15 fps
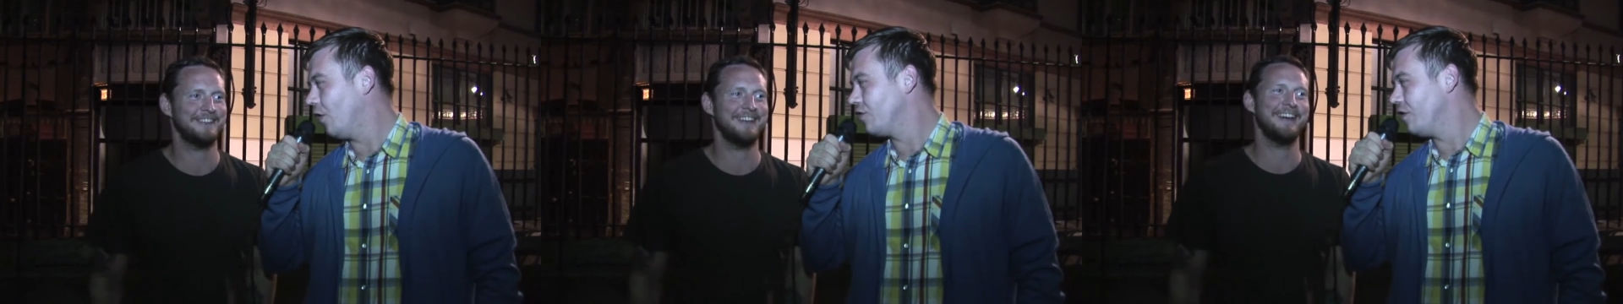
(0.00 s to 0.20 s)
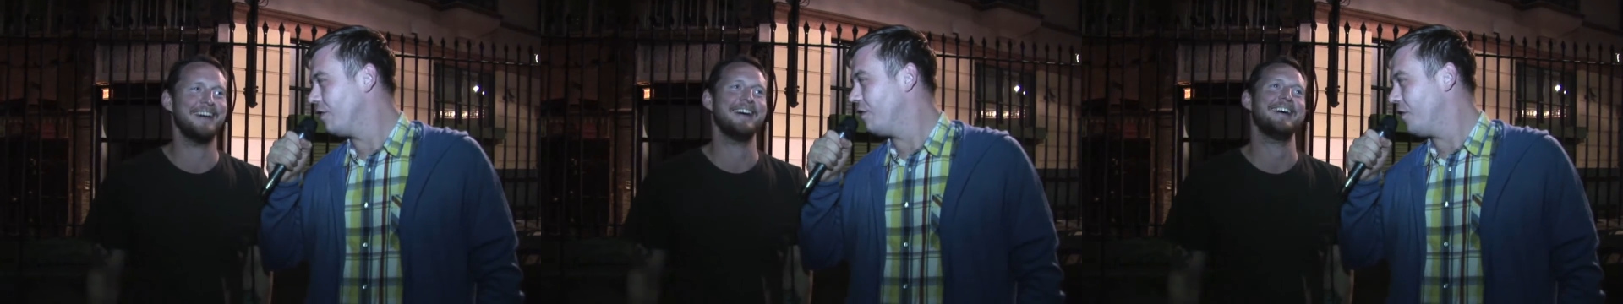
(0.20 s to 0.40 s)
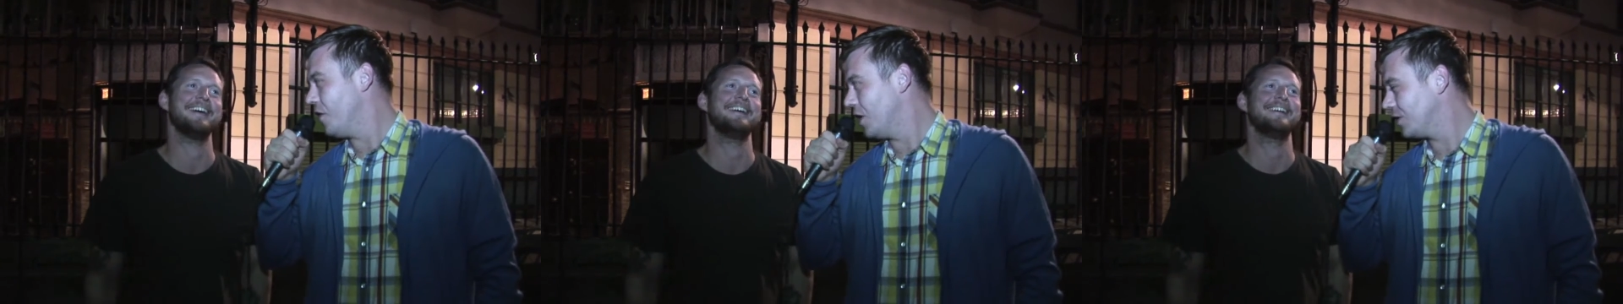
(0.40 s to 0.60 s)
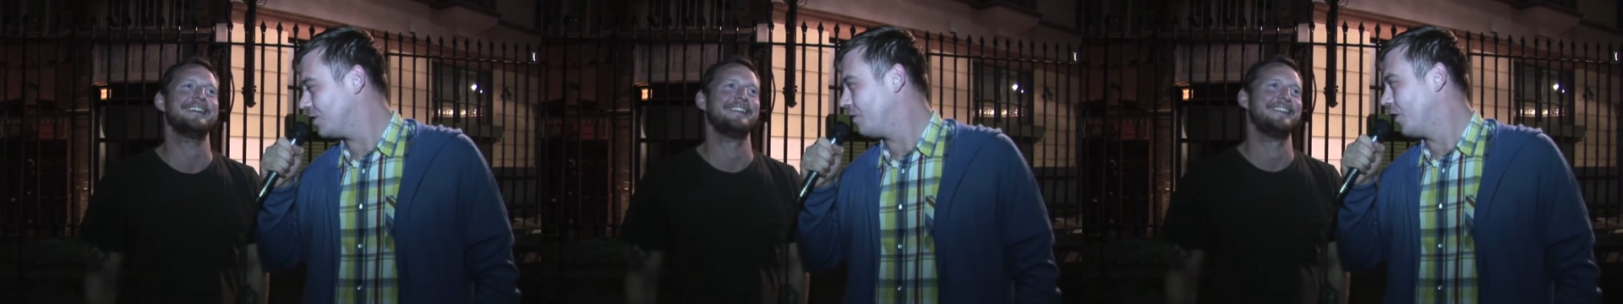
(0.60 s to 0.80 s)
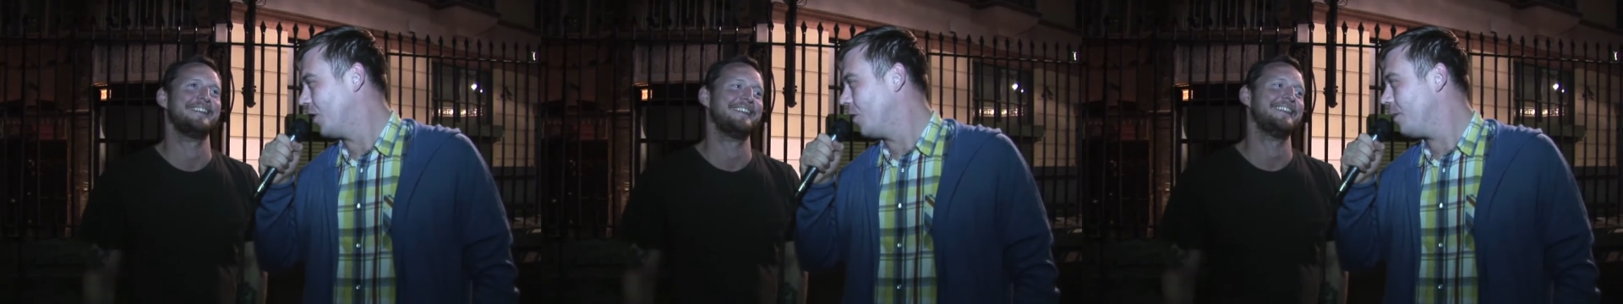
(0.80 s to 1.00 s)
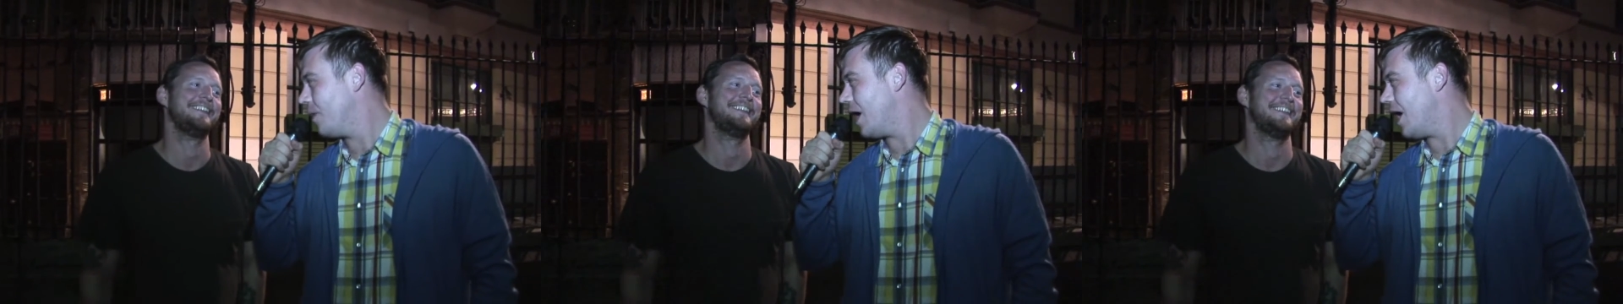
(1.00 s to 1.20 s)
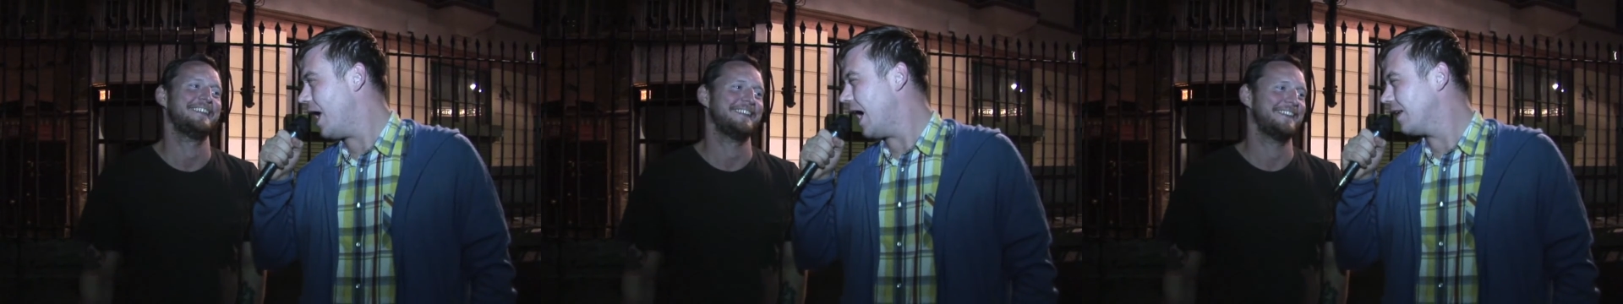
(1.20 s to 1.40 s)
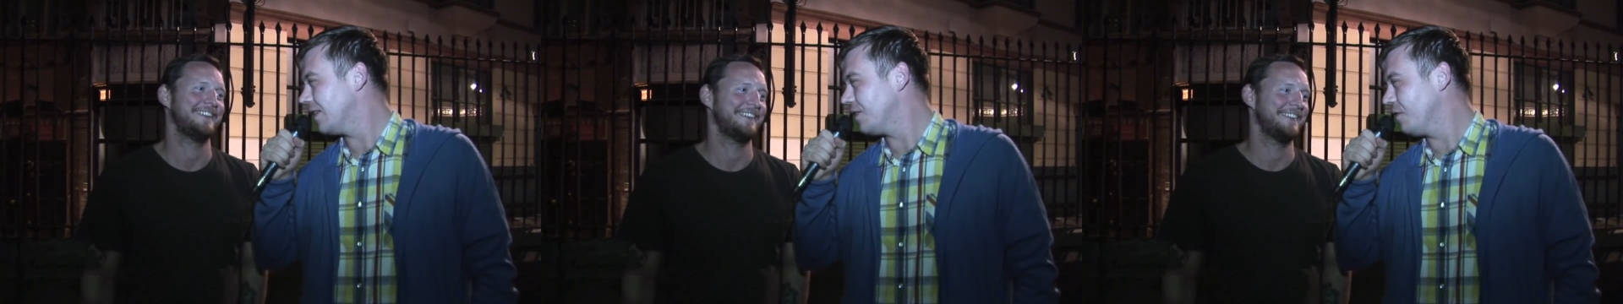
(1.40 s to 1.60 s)
Speaker 1: on your first film.
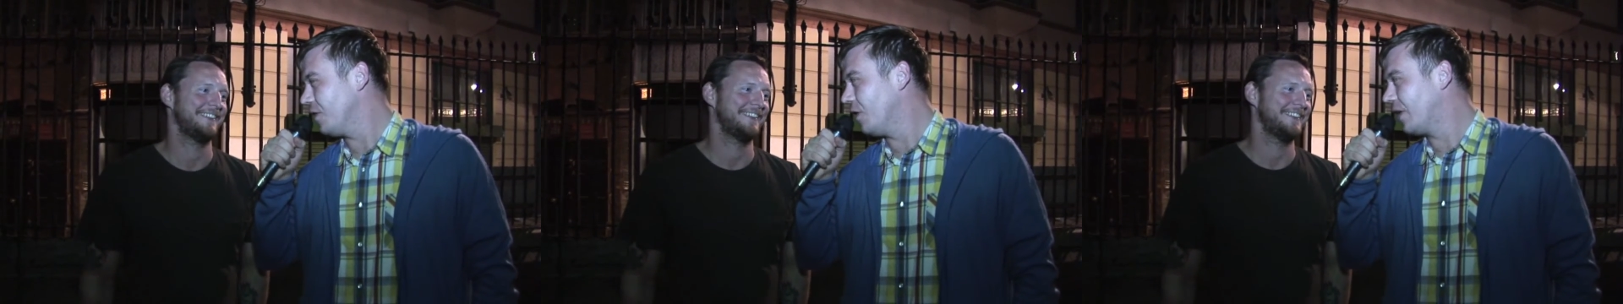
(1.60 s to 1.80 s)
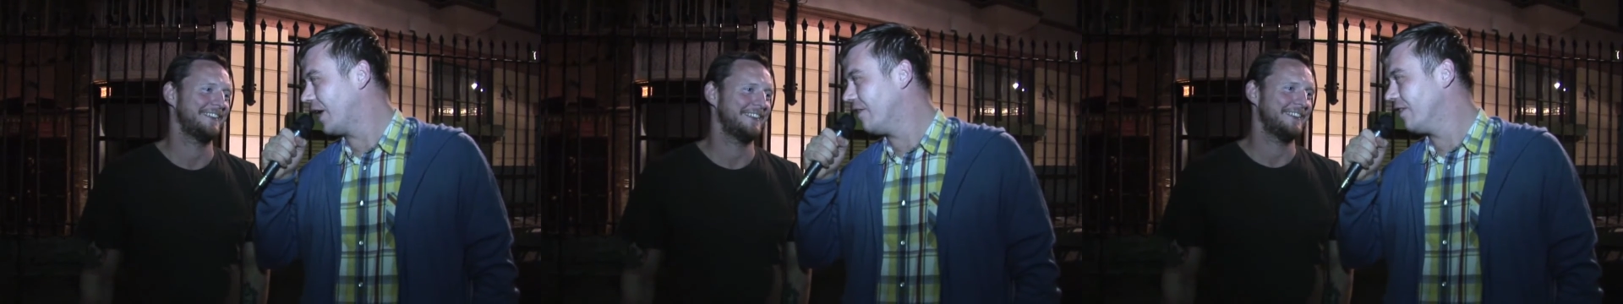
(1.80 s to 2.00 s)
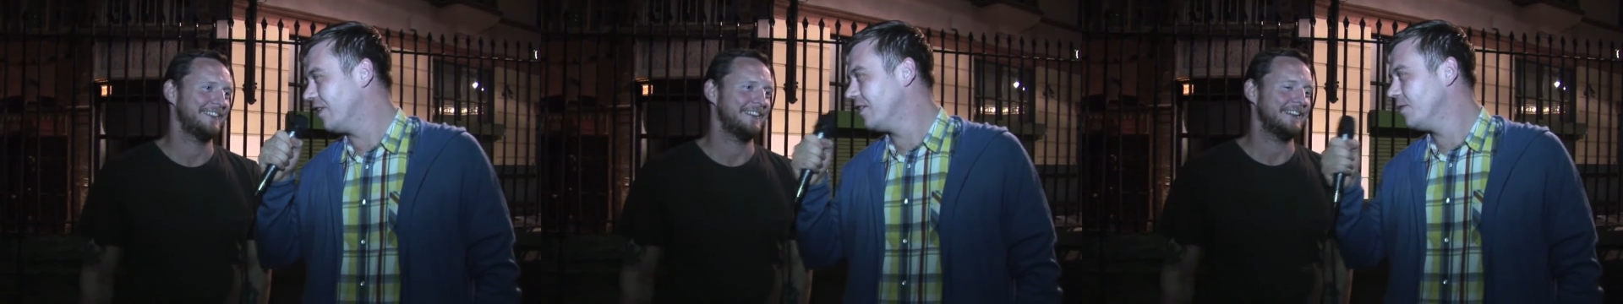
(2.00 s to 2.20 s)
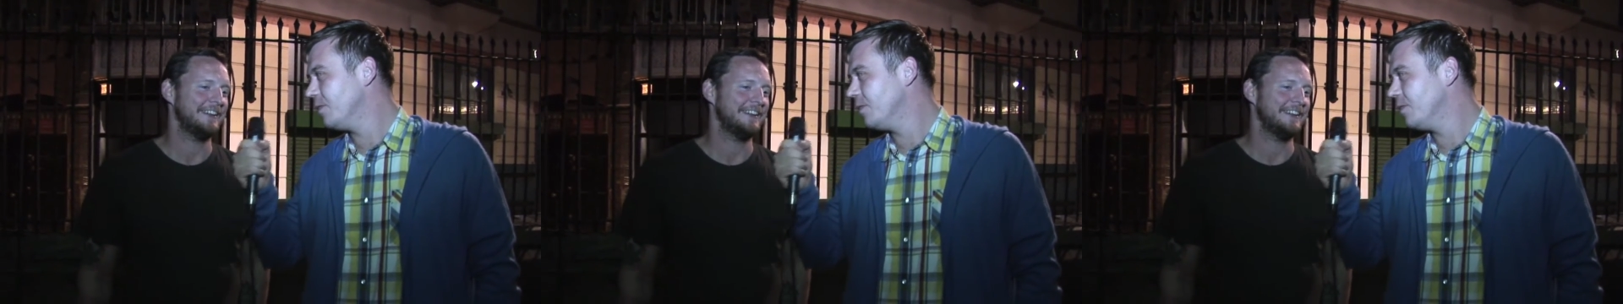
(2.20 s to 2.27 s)
How does it feel, Kieron?